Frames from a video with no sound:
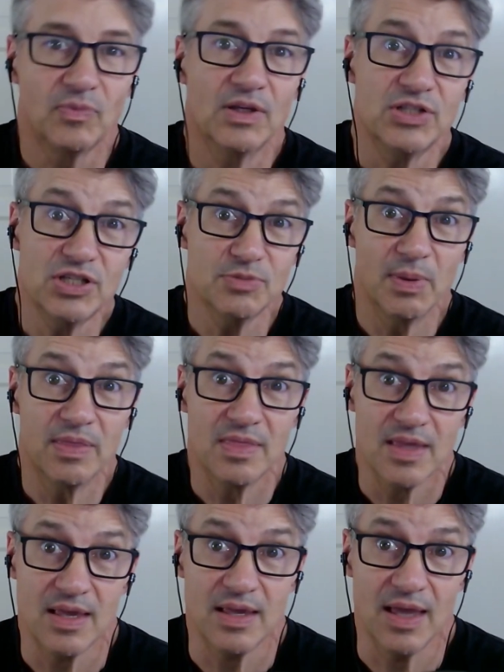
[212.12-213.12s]
She's been
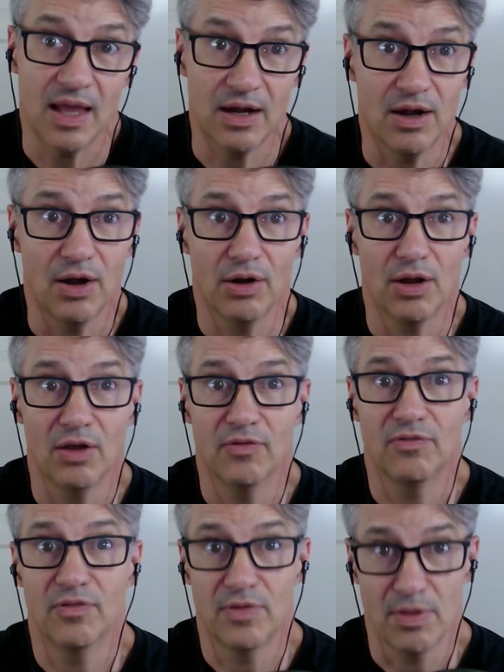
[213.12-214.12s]
the editor
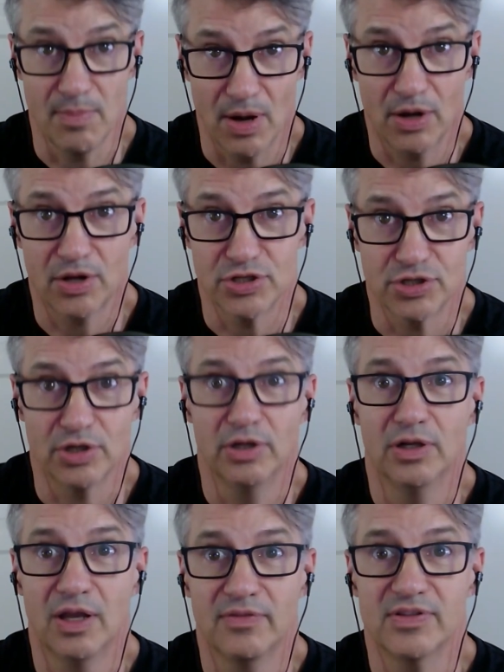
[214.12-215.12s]
of the American
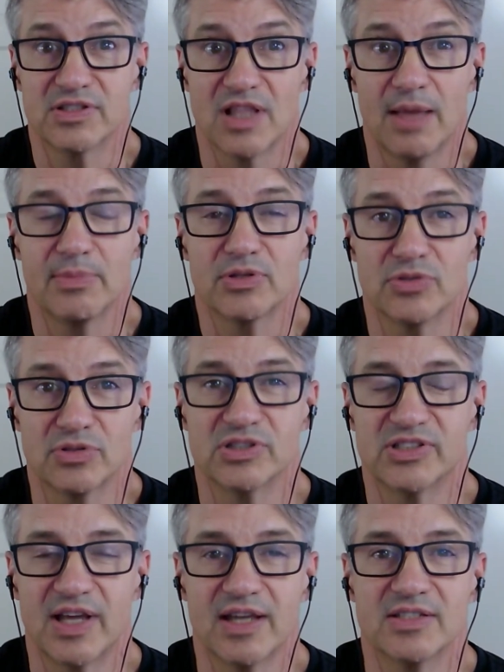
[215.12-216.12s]
Journal of Islamic
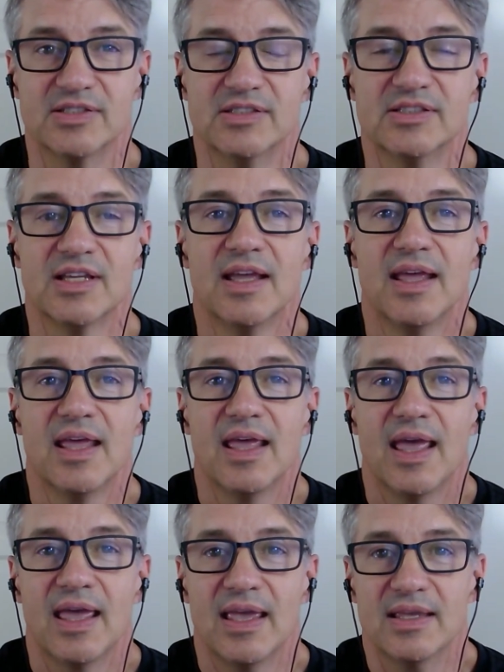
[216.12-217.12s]
Social Sciences,
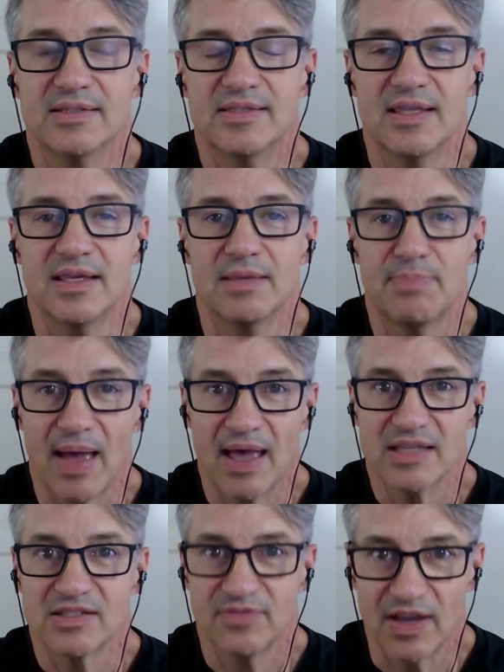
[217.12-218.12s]
is the
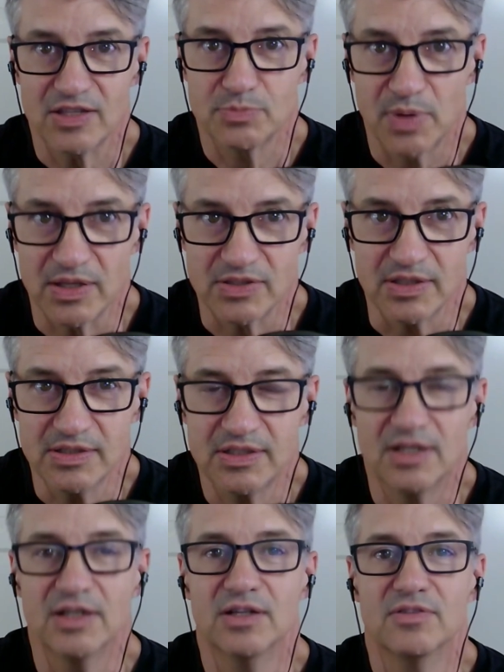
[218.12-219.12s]
past vice
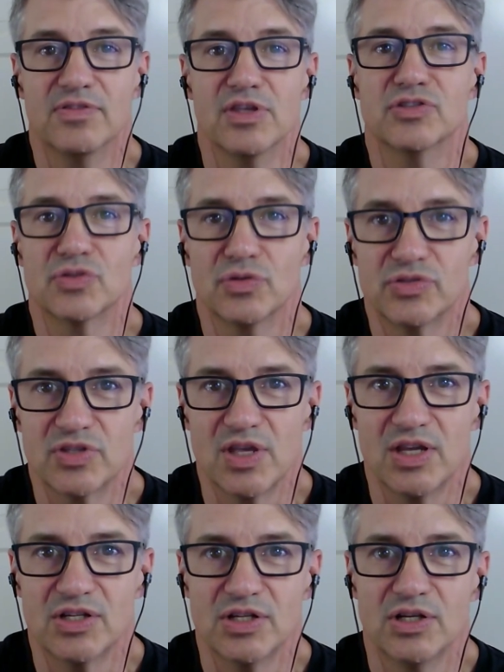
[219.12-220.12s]
president of the
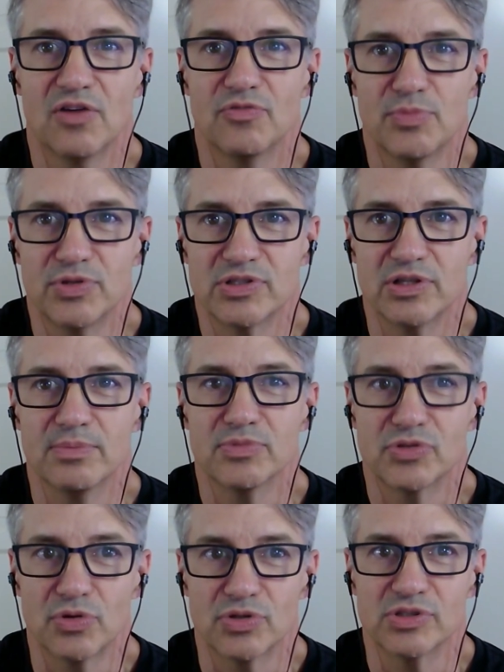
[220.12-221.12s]
Association of
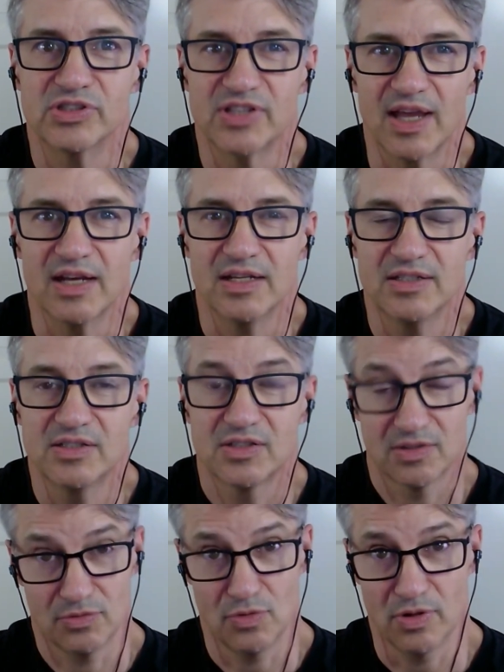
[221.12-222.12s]
Muslim Social
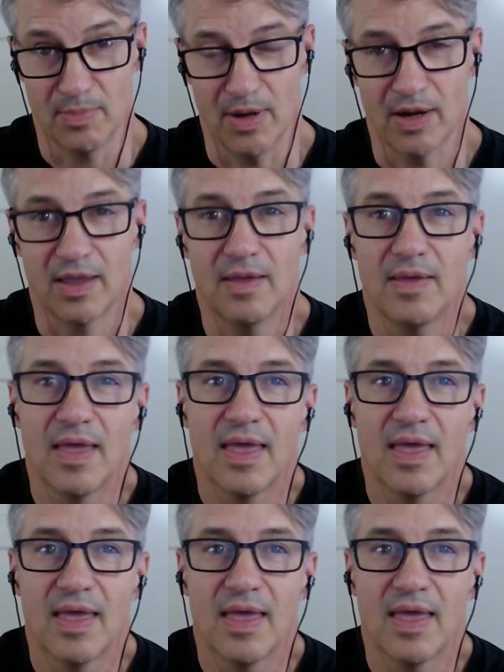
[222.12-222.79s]
Scientists, North America,